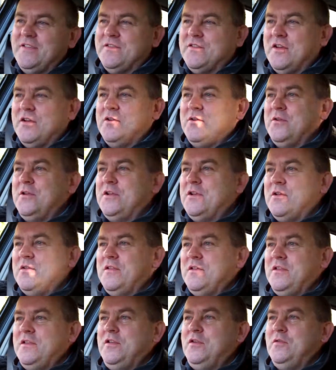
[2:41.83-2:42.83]
So
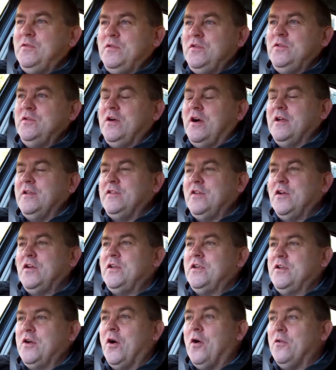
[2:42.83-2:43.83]
I
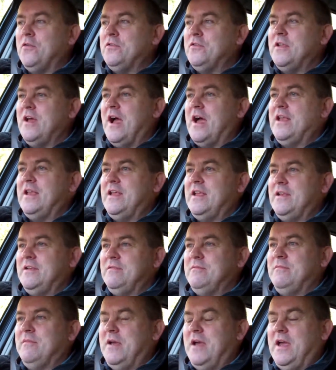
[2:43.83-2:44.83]
turn it on, and
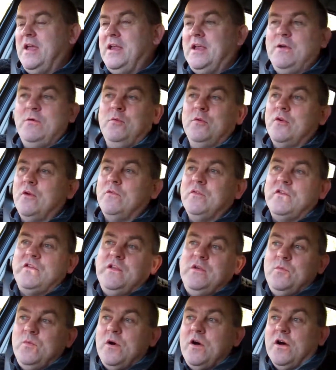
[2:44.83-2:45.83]
it would
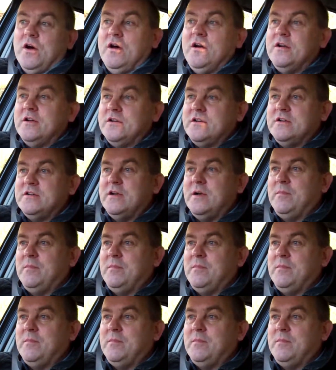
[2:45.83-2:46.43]
obviously work.